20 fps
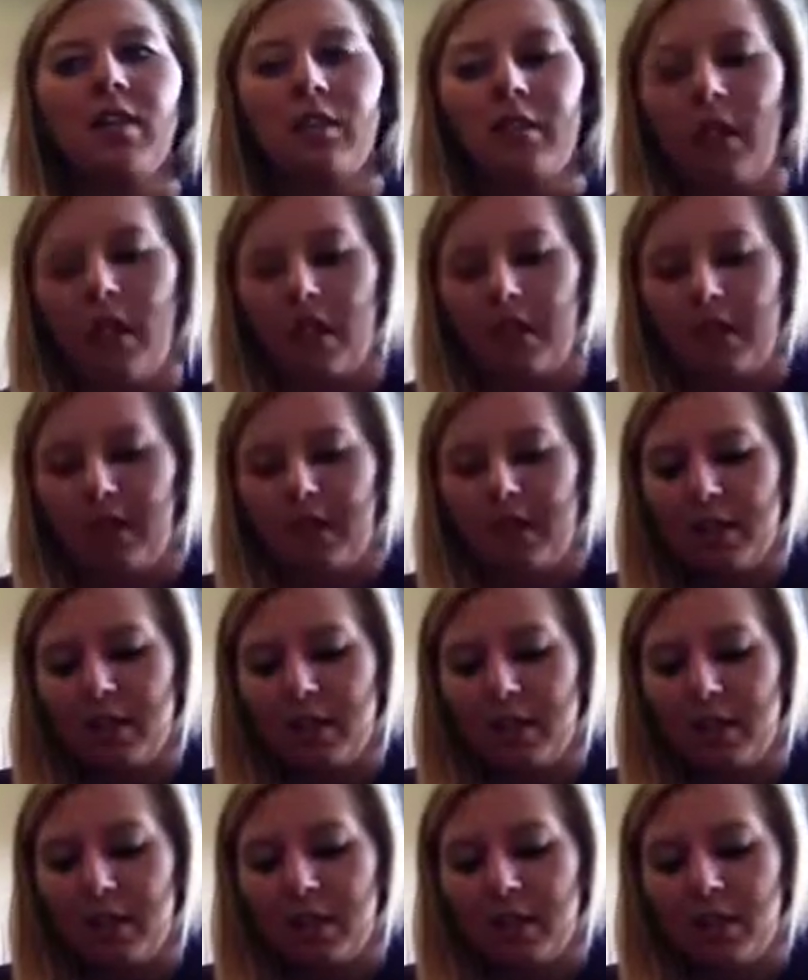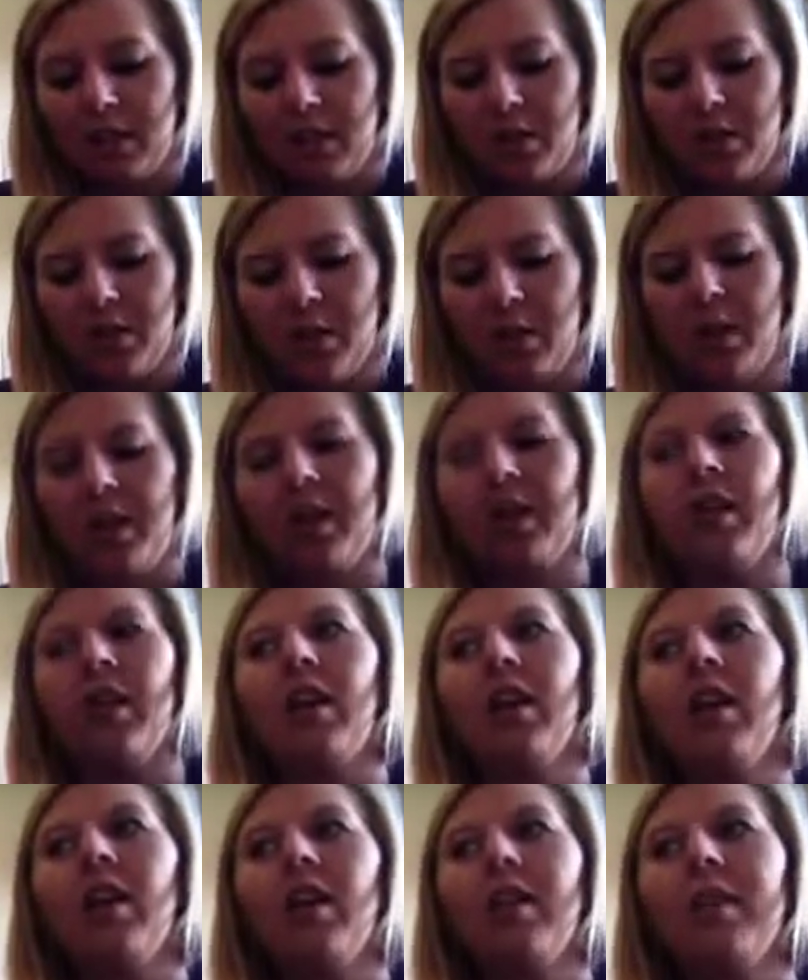thought of things we could do,
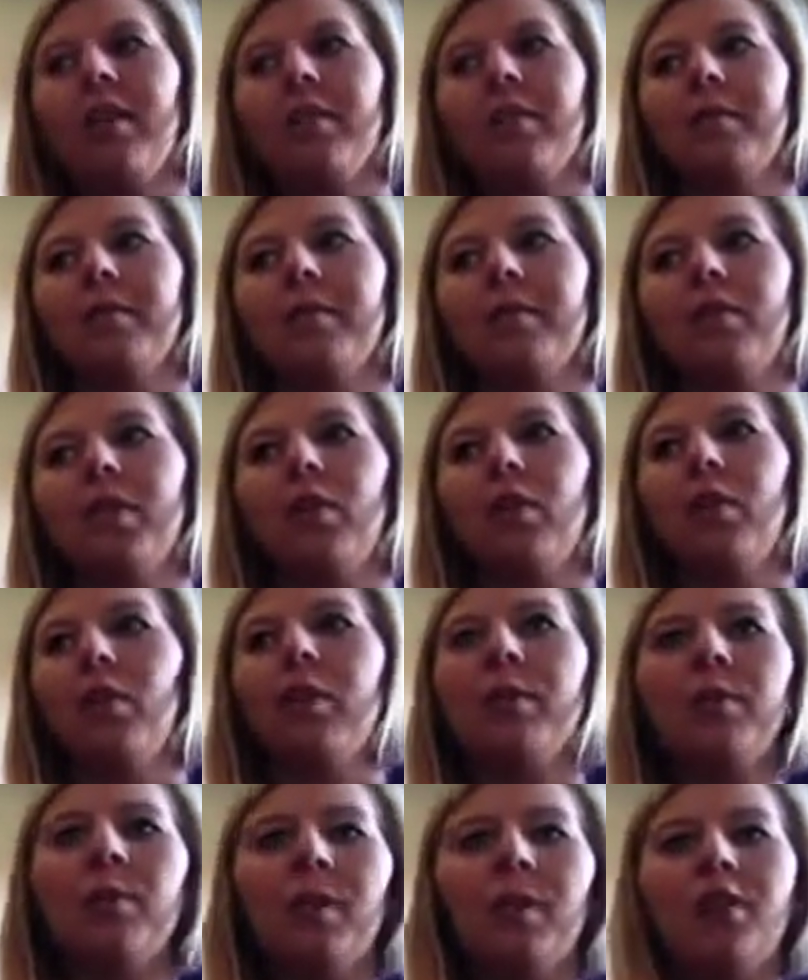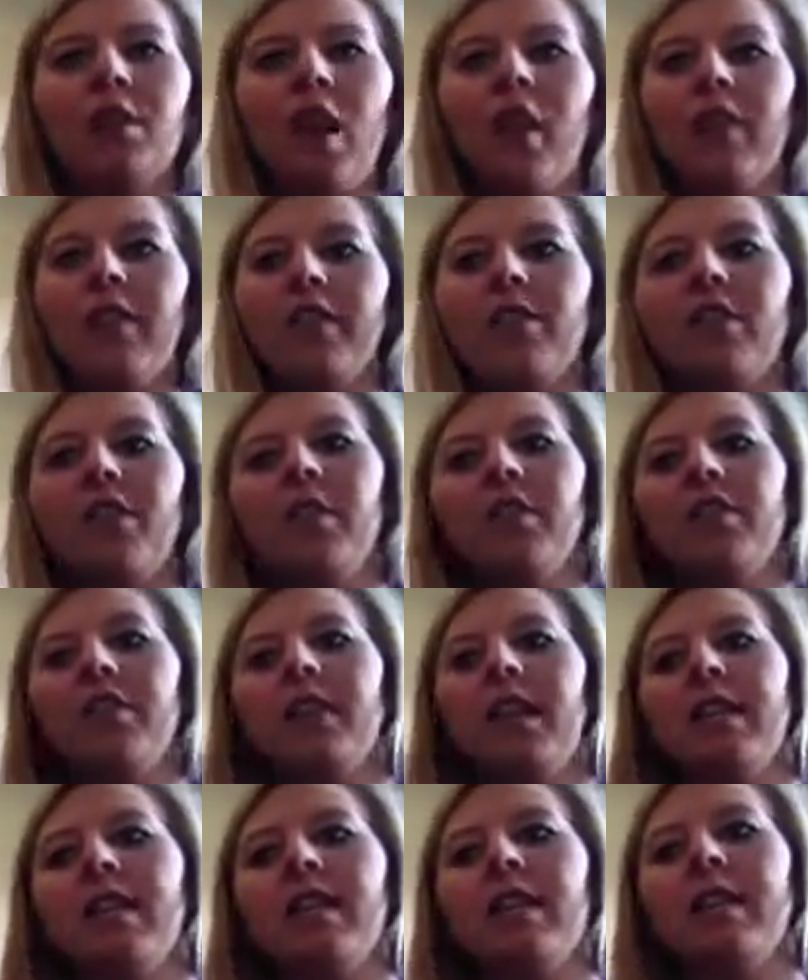and we built off each other's
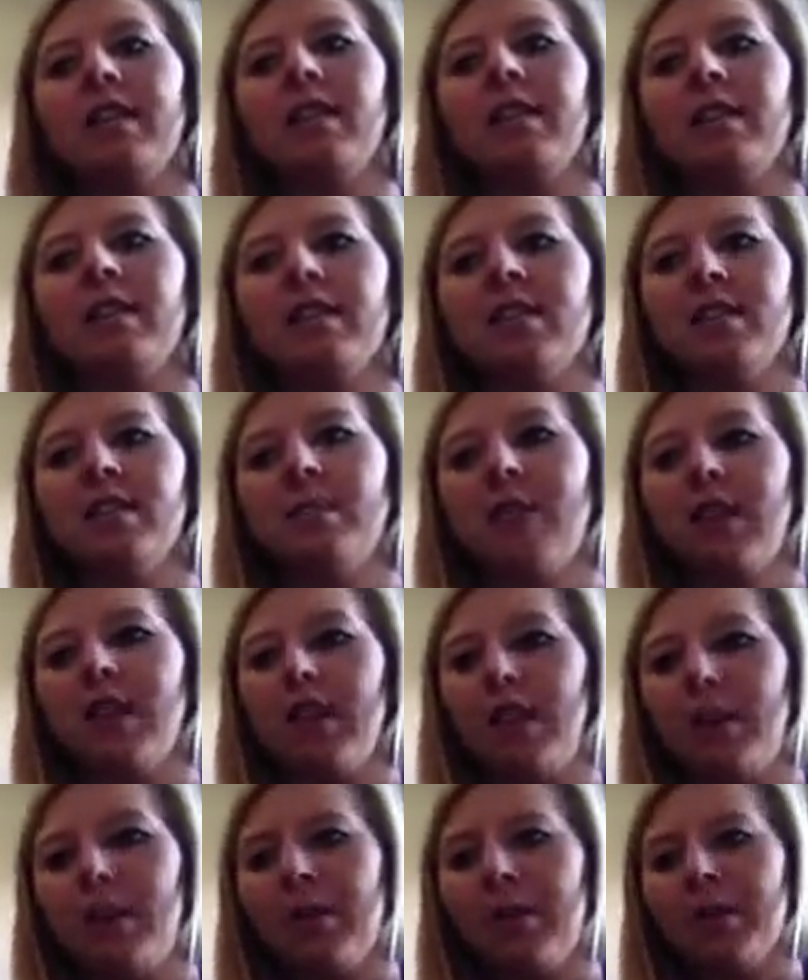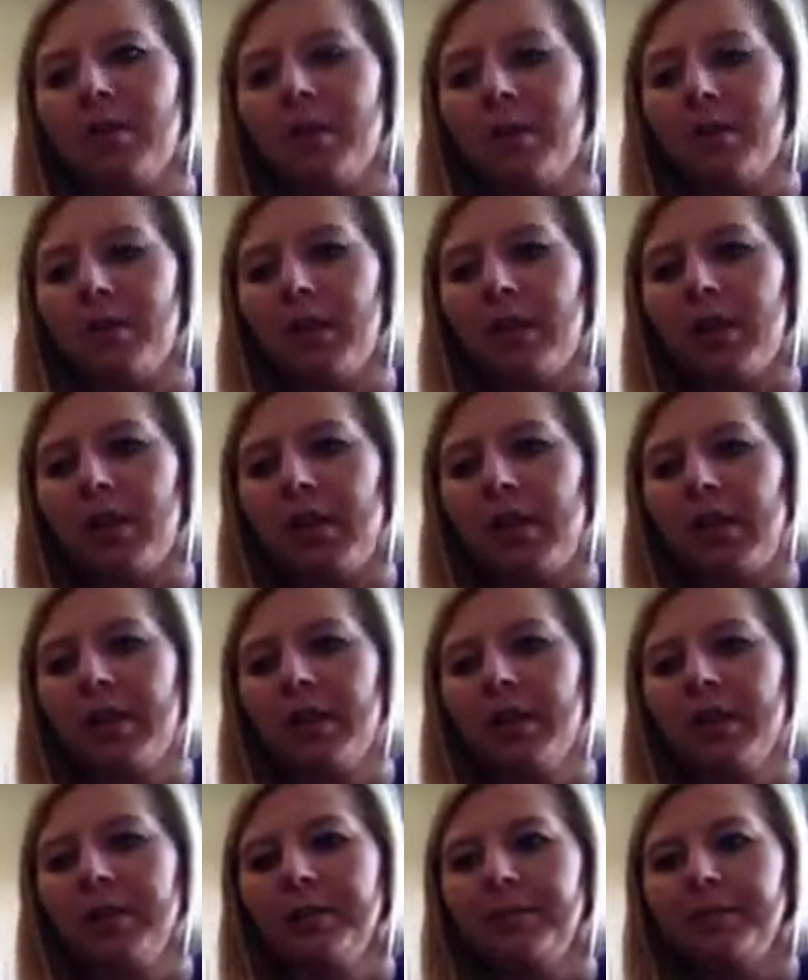ideas. And to me, that was a really
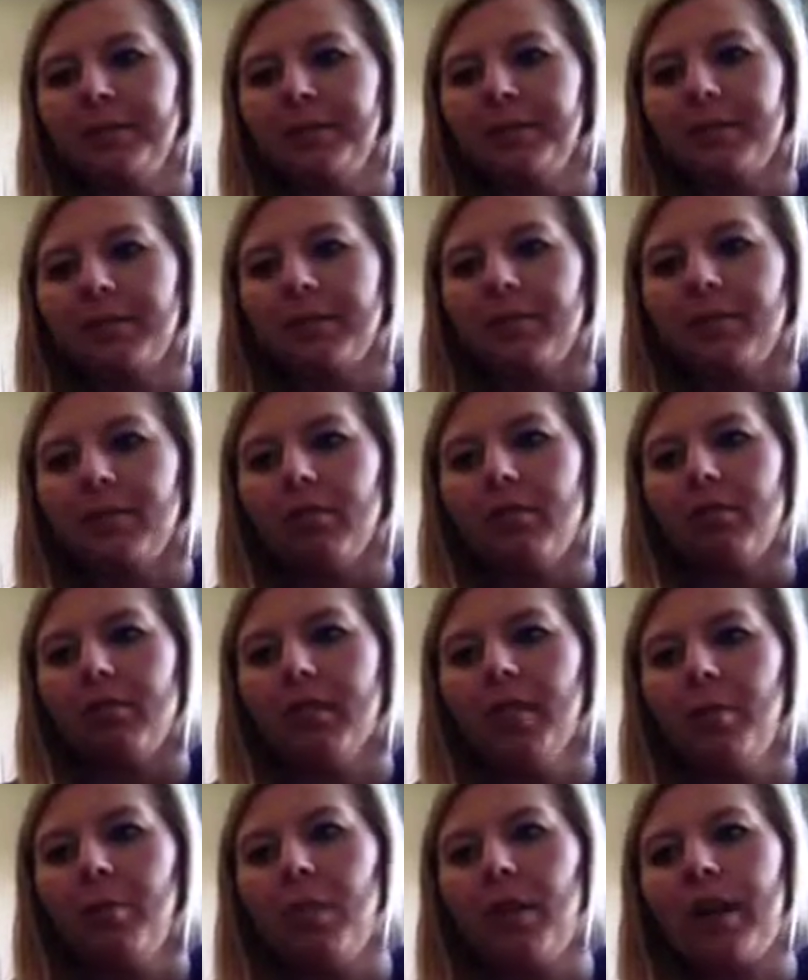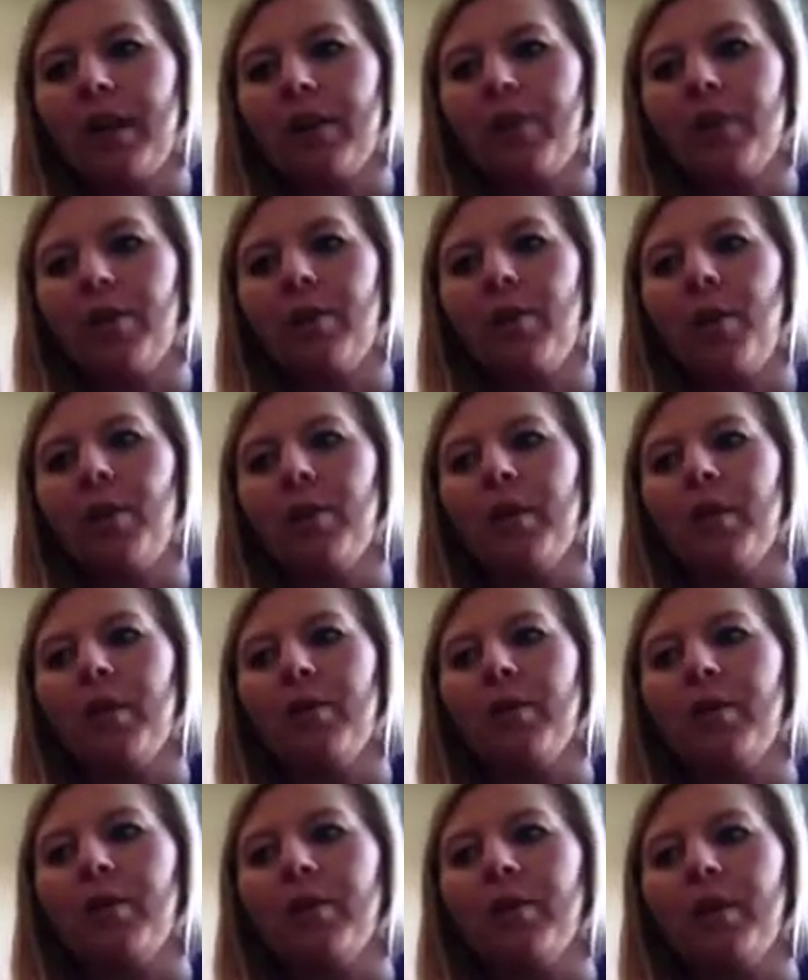breakthrough moment
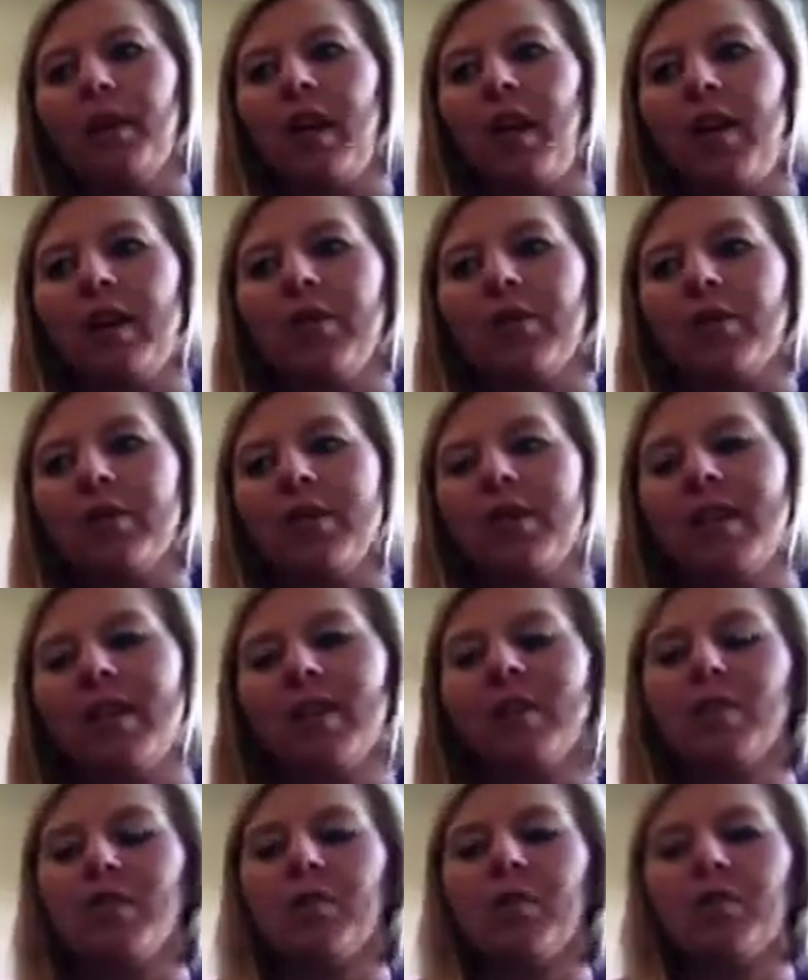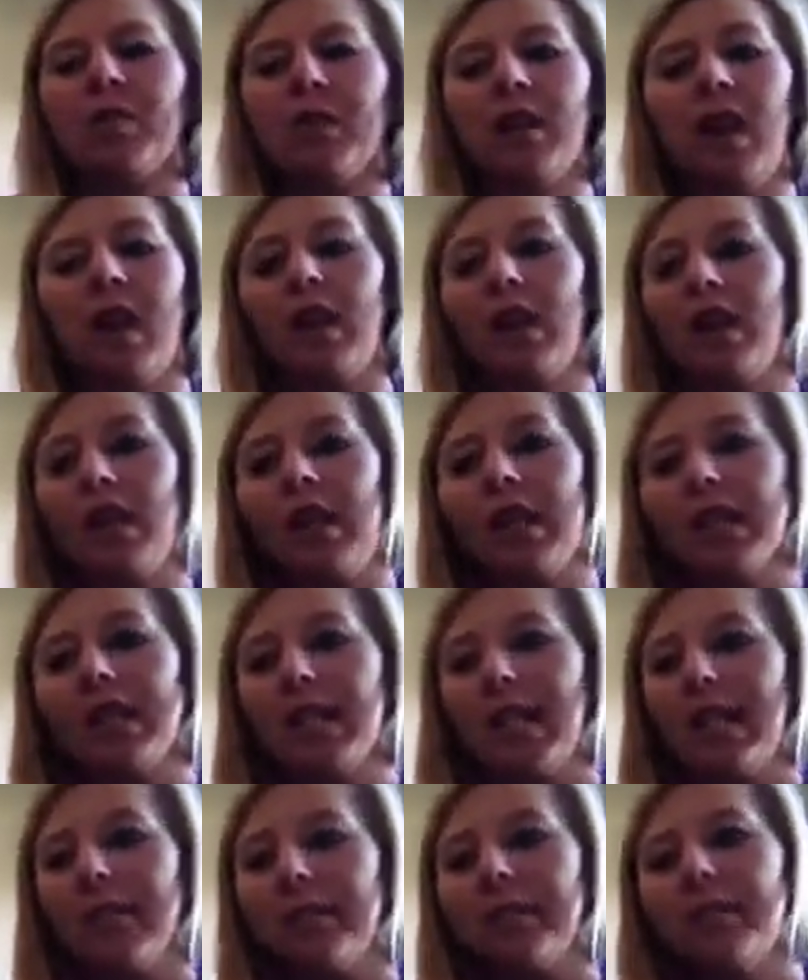when we got those days where we got a lot
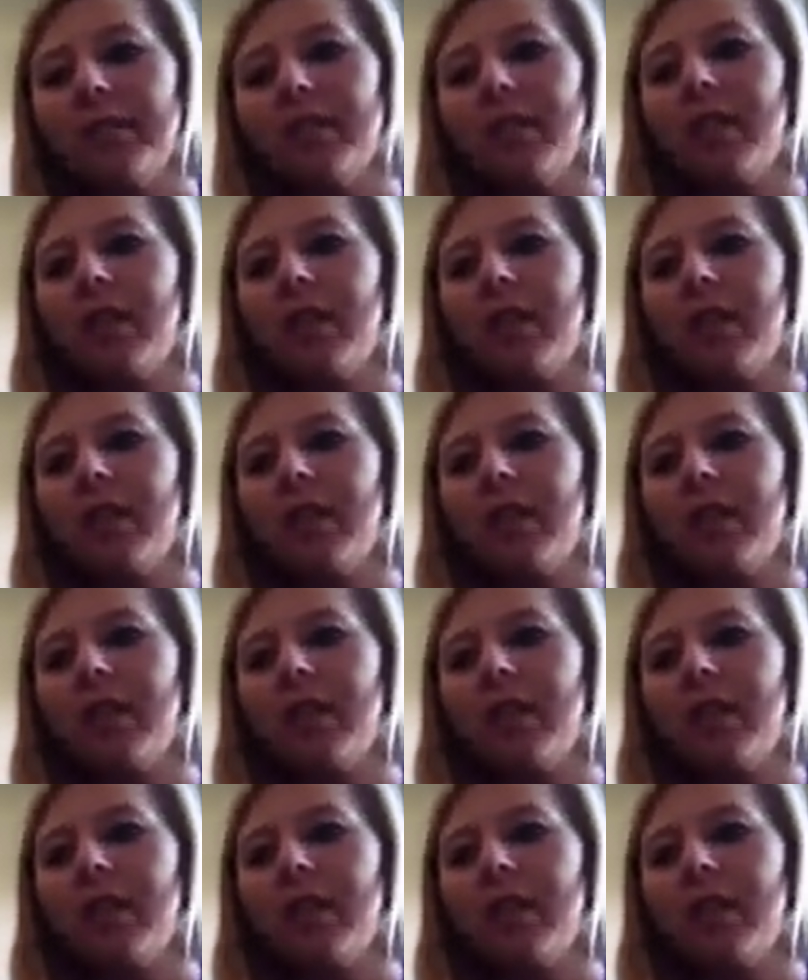done.